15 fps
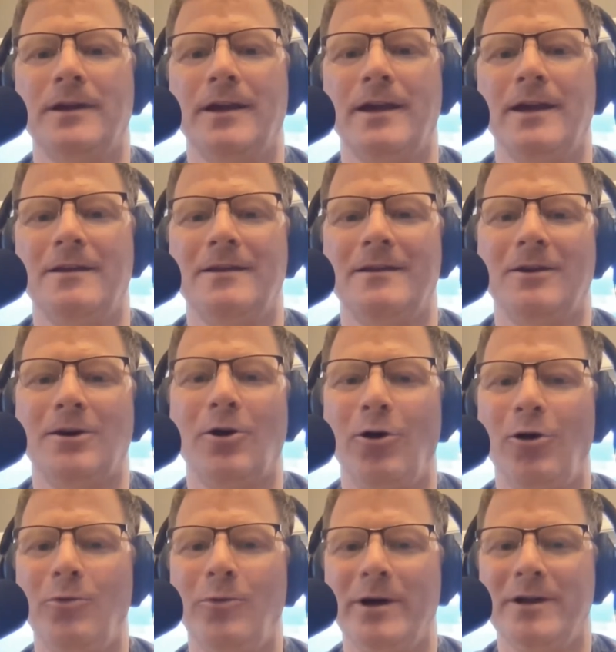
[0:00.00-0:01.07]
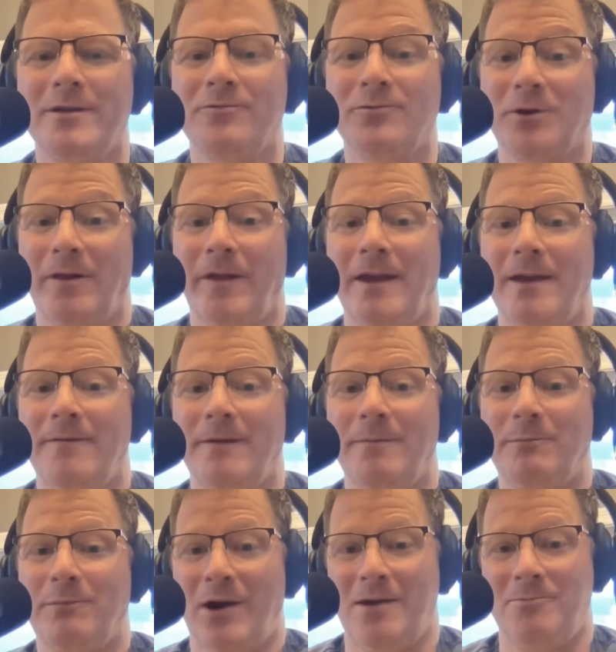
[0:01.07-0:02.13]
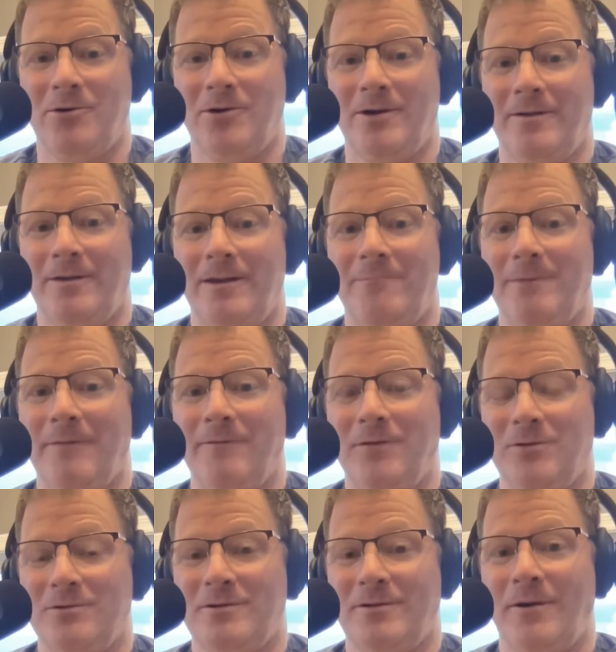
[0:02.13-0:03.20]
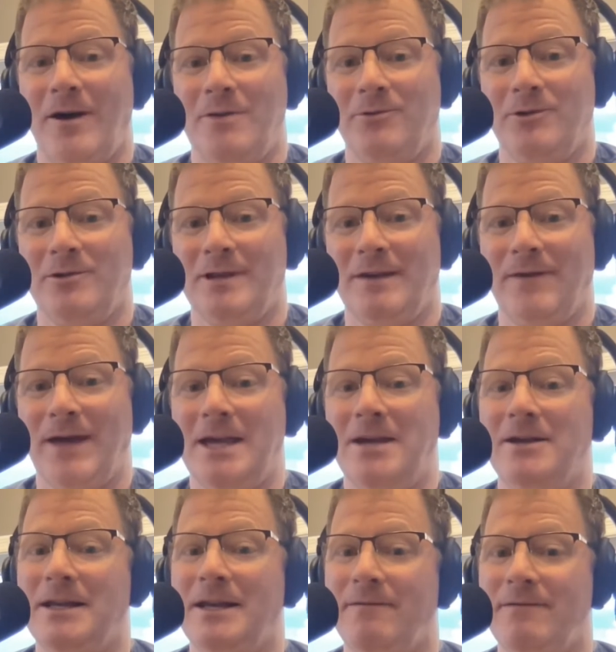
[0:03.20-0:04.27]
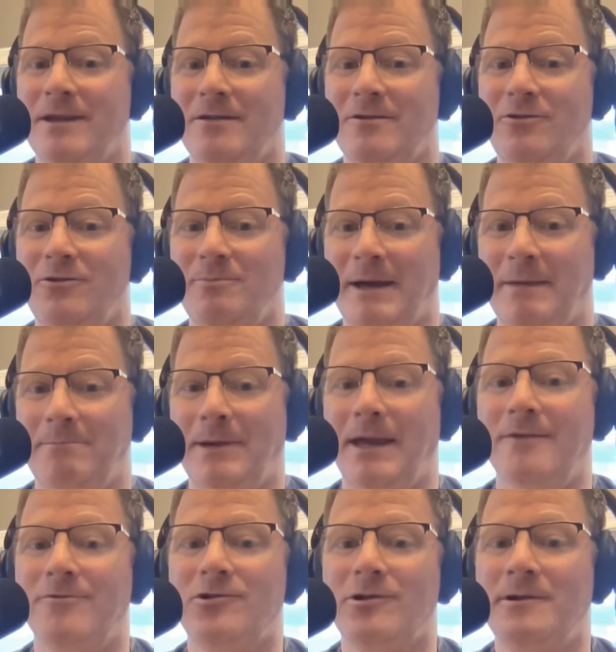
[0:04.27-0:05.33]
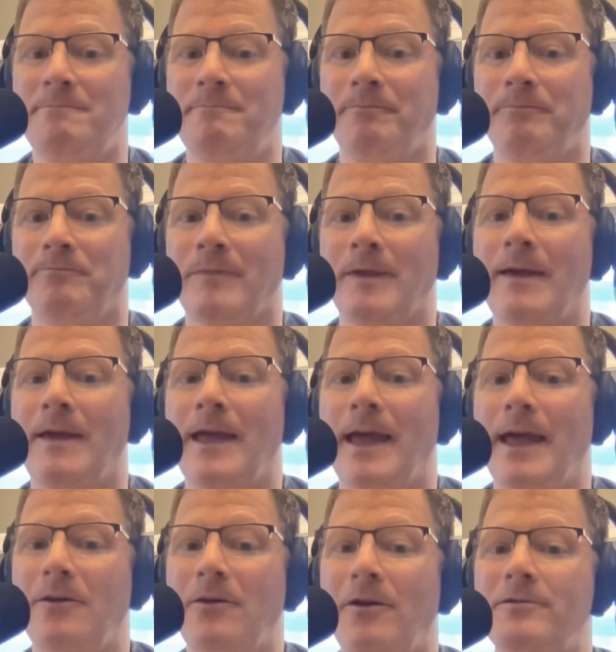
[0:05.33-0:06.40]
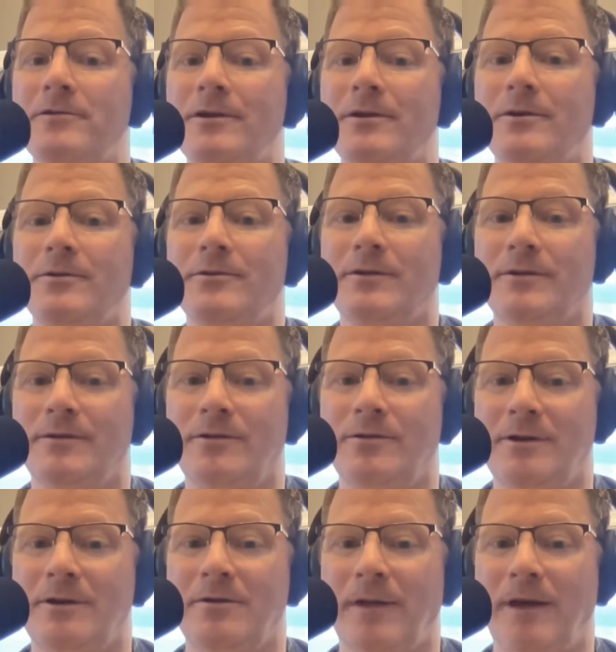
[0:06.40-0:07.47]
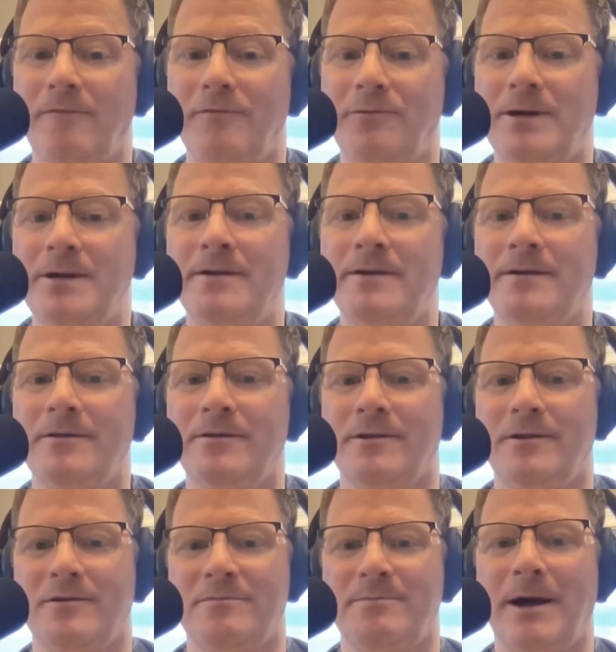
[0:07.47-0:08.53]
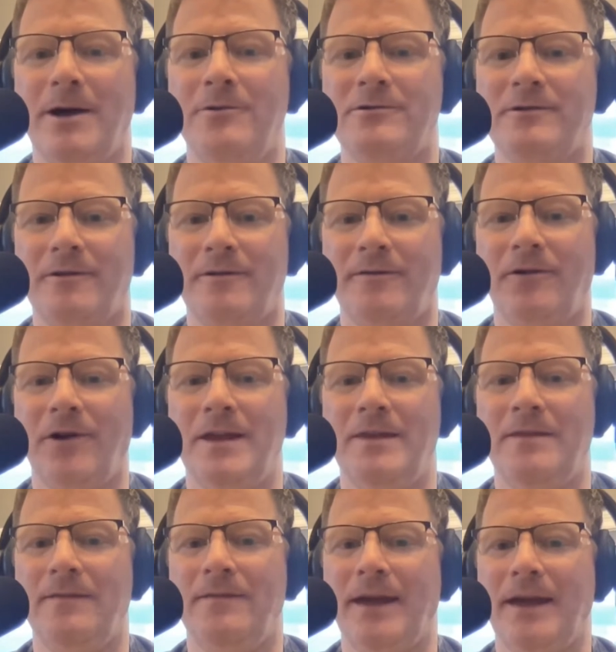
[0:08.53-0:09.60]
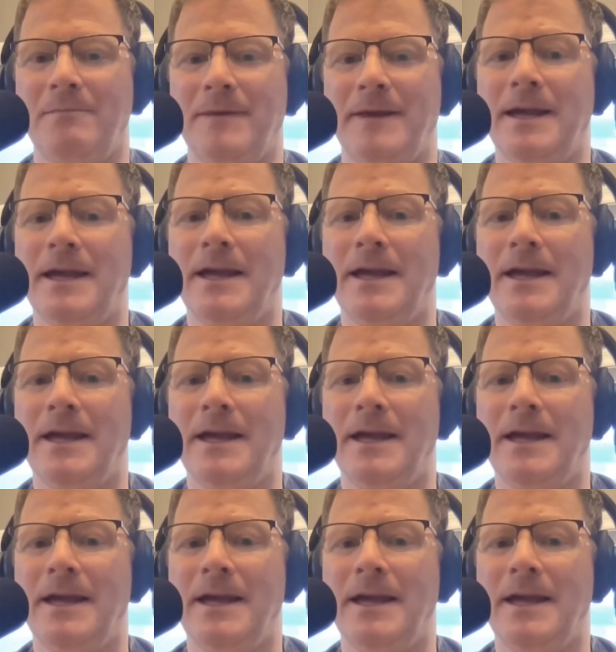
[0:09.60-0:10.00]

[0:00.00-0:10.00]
And the goal was really, primarily, my first thought was if I could give this to my patient and also to their loved one, to their spouse, their friend, their family,